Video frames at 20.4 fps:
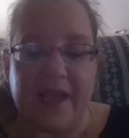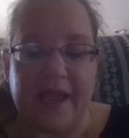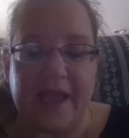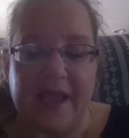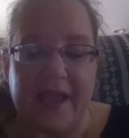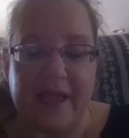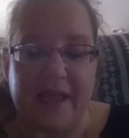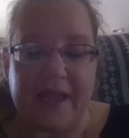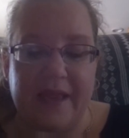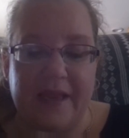
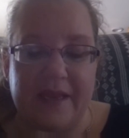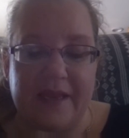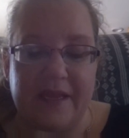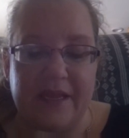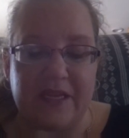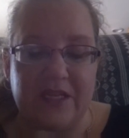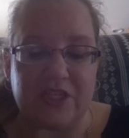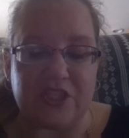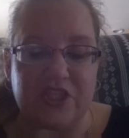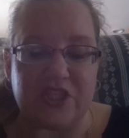And
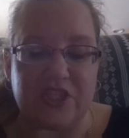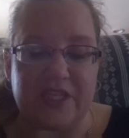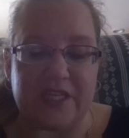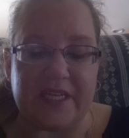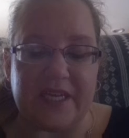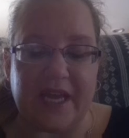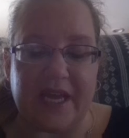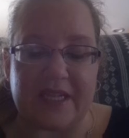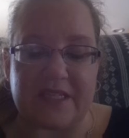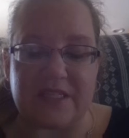
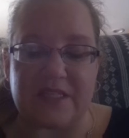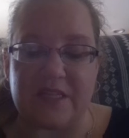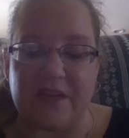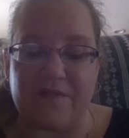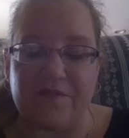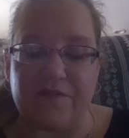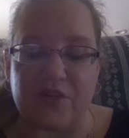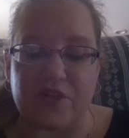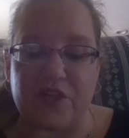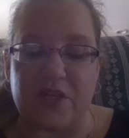she had
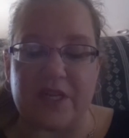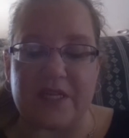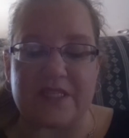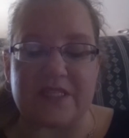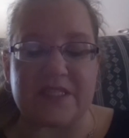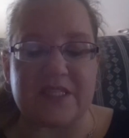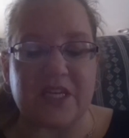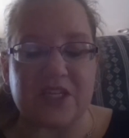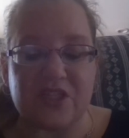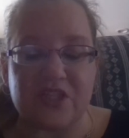suffered
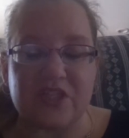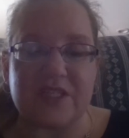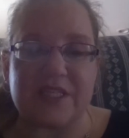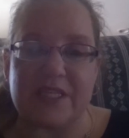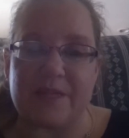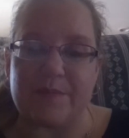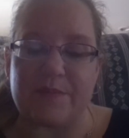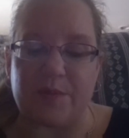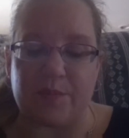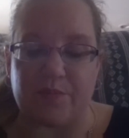such a
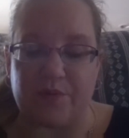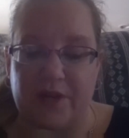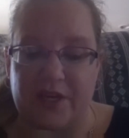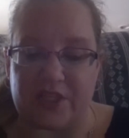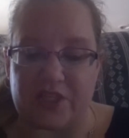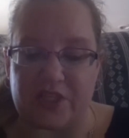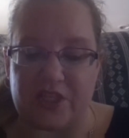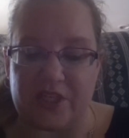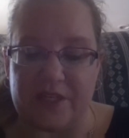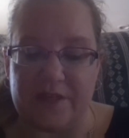deep
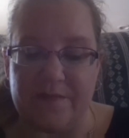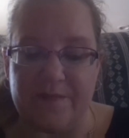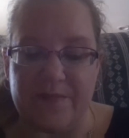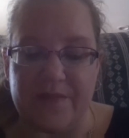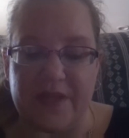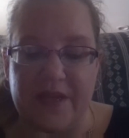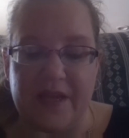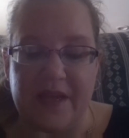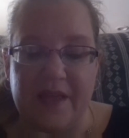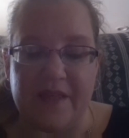depression
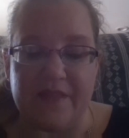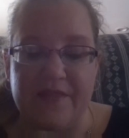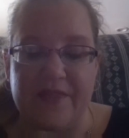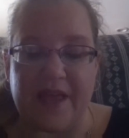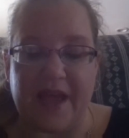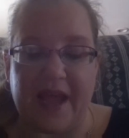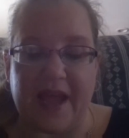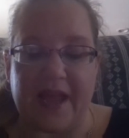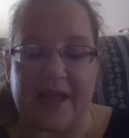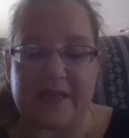
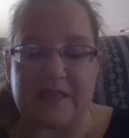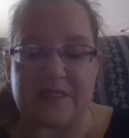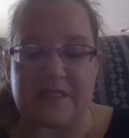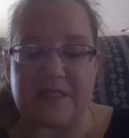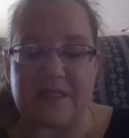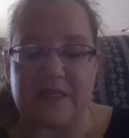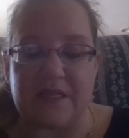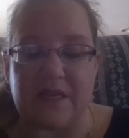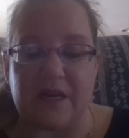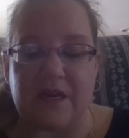that
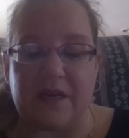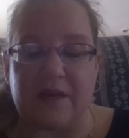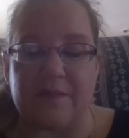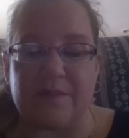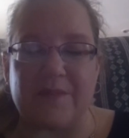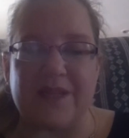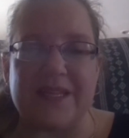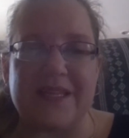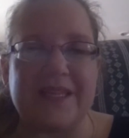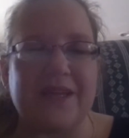
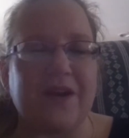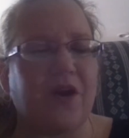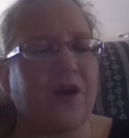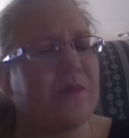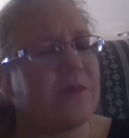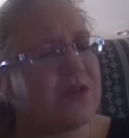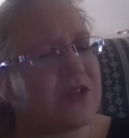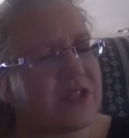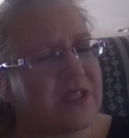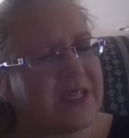
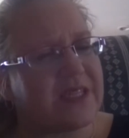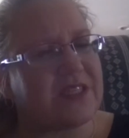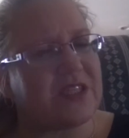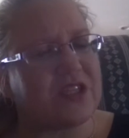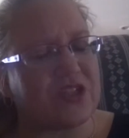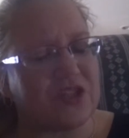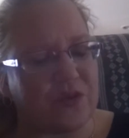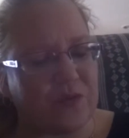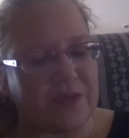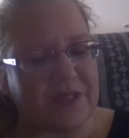almost led
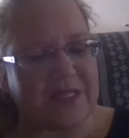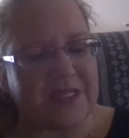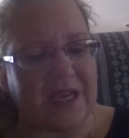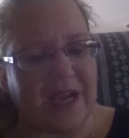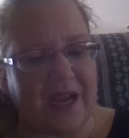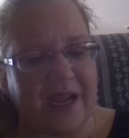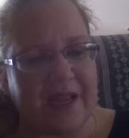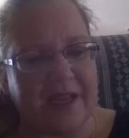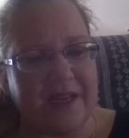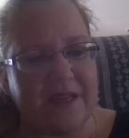to
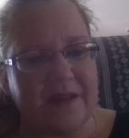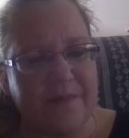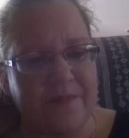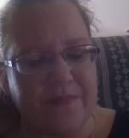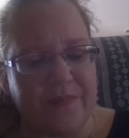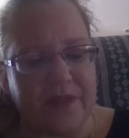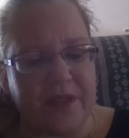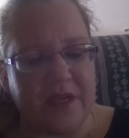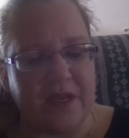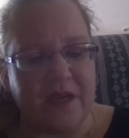suicide
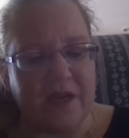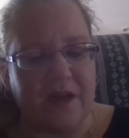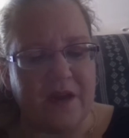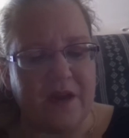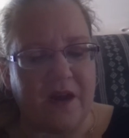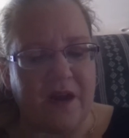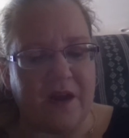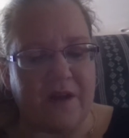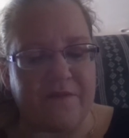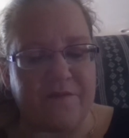
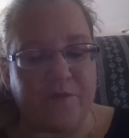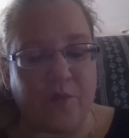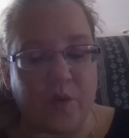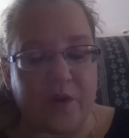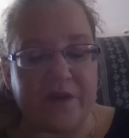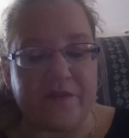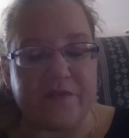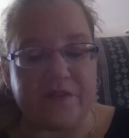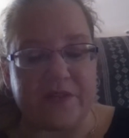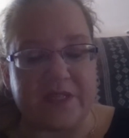
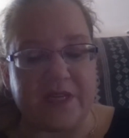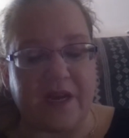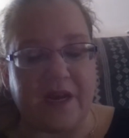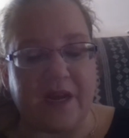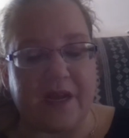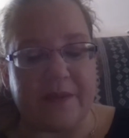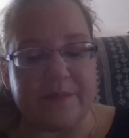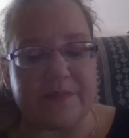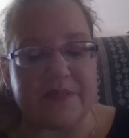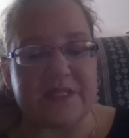4 different
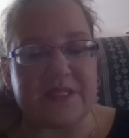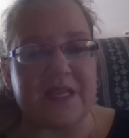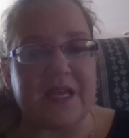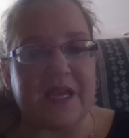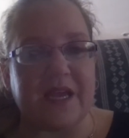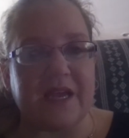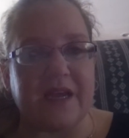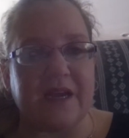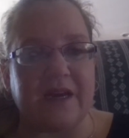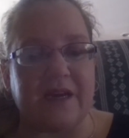times.
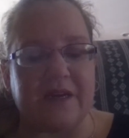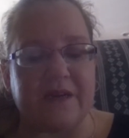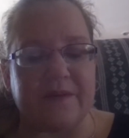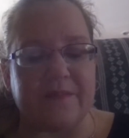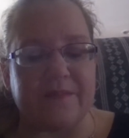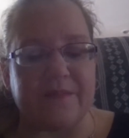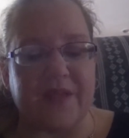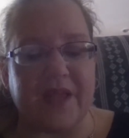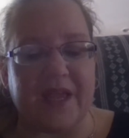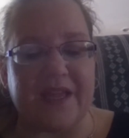
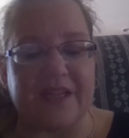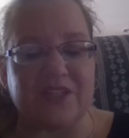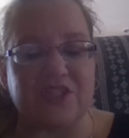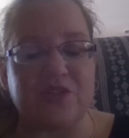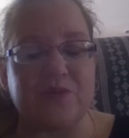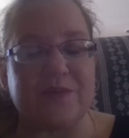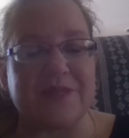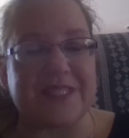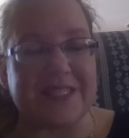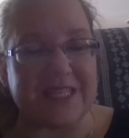And
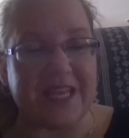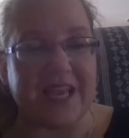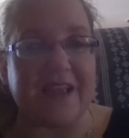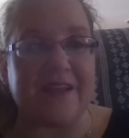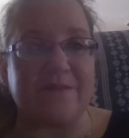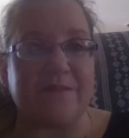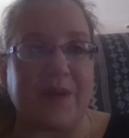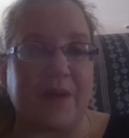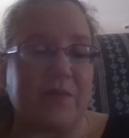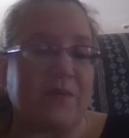she was
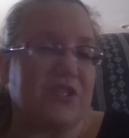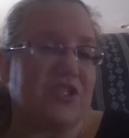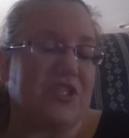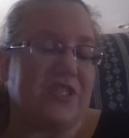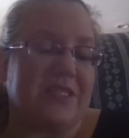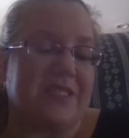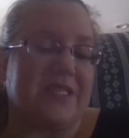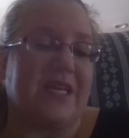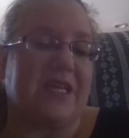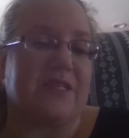saved by what
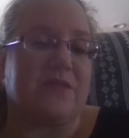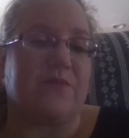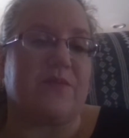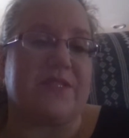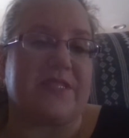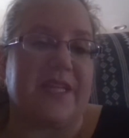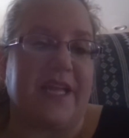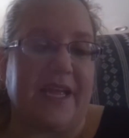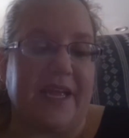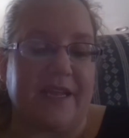she says
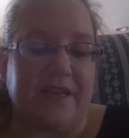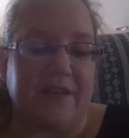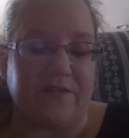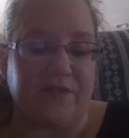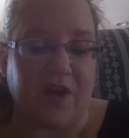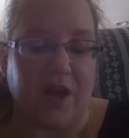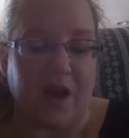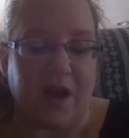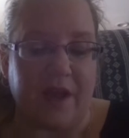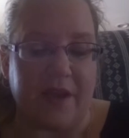was the hand
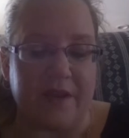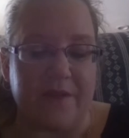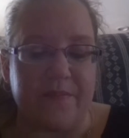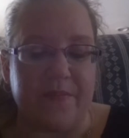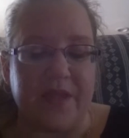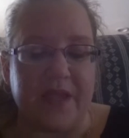of God.